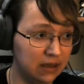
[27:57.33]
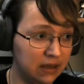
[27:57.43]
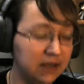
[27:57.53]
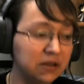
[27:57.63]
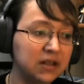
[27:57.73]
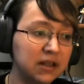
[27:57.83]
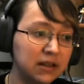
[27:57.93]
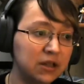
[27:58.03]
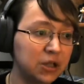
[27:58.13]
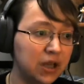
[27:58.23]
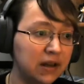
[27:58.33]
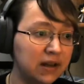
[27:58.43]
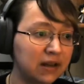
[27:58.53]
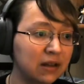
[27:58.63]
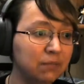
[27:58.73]
He looked at Li Xian in
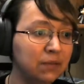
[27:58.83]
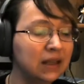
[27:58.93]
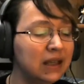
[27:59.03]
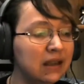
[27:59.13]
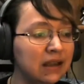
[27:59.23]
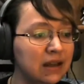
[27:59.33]
a completely